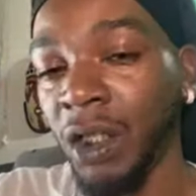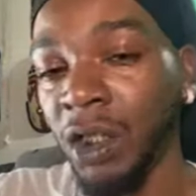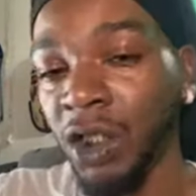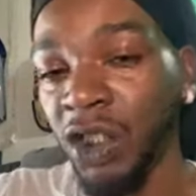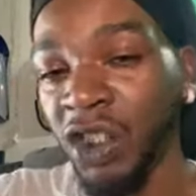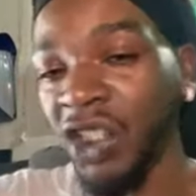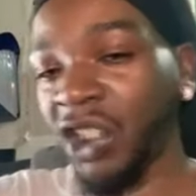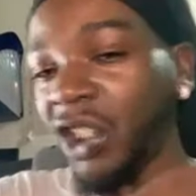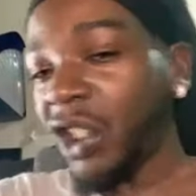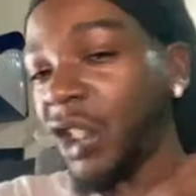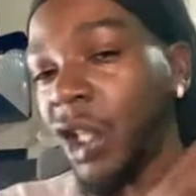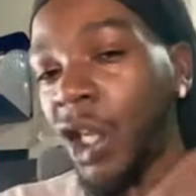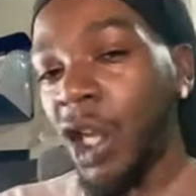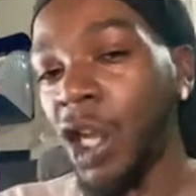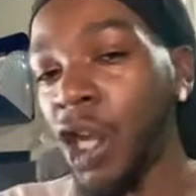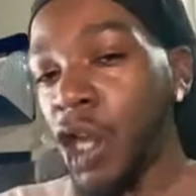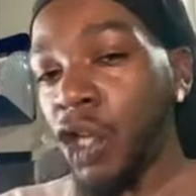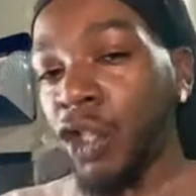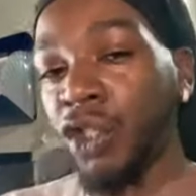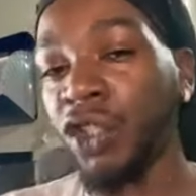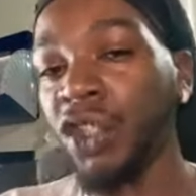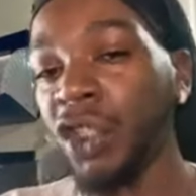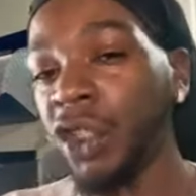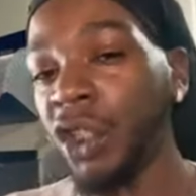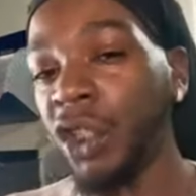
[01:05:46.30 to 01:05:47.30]
she all
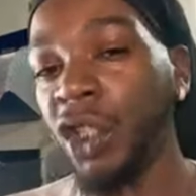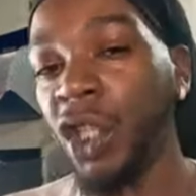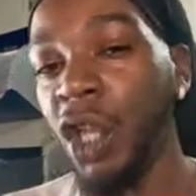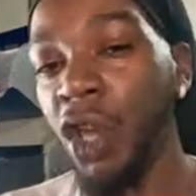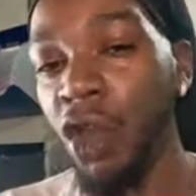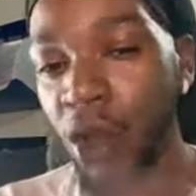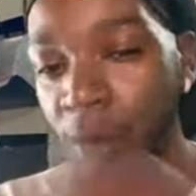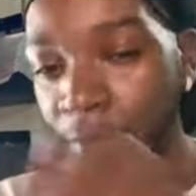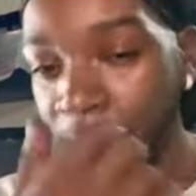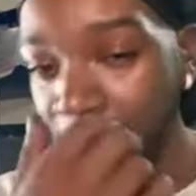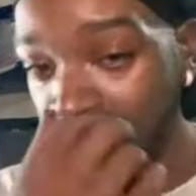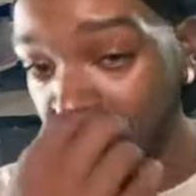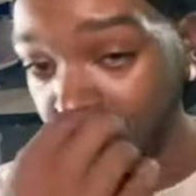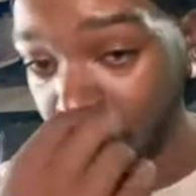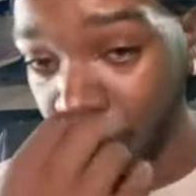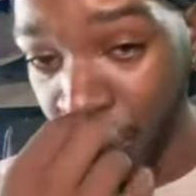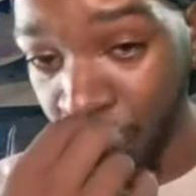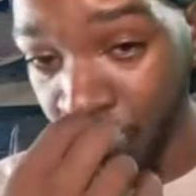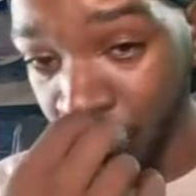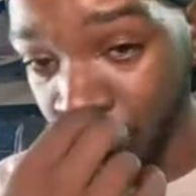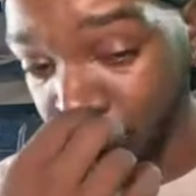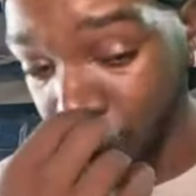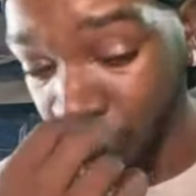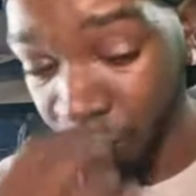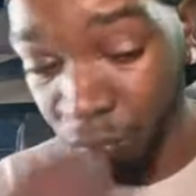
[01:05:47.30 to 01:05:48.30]
she know about
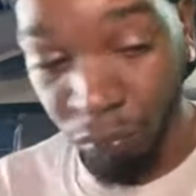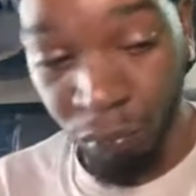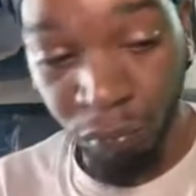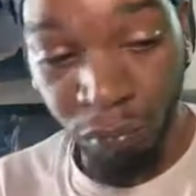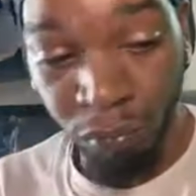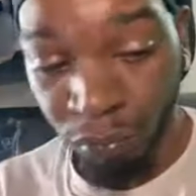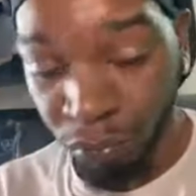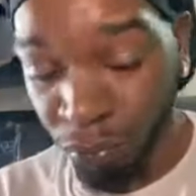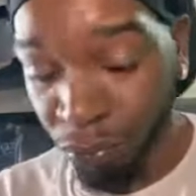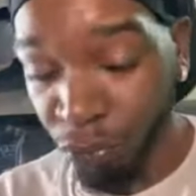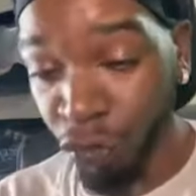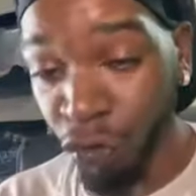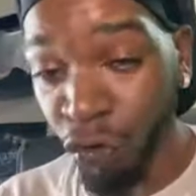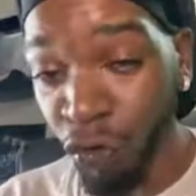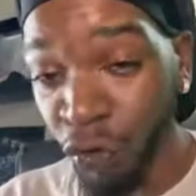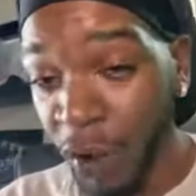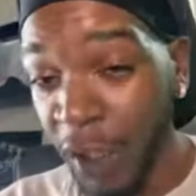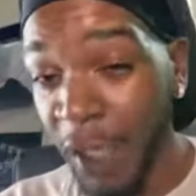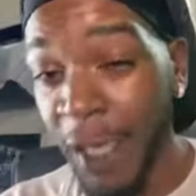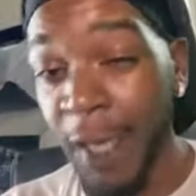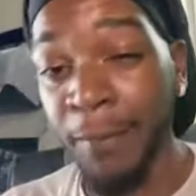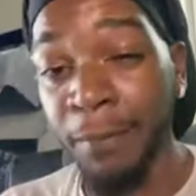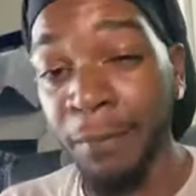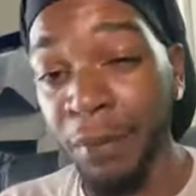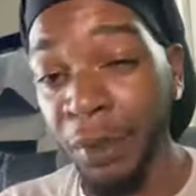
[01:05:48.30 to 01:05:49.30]
you, you
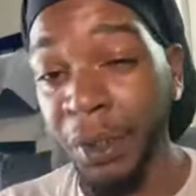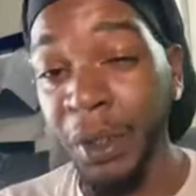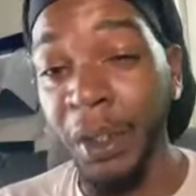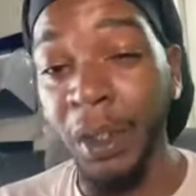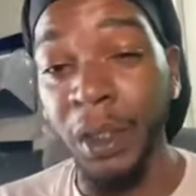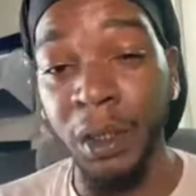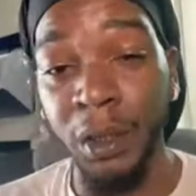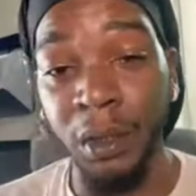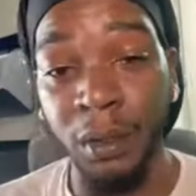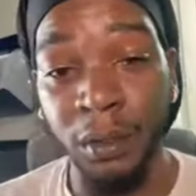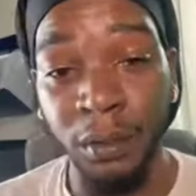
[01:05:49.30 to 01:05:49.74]
got bread.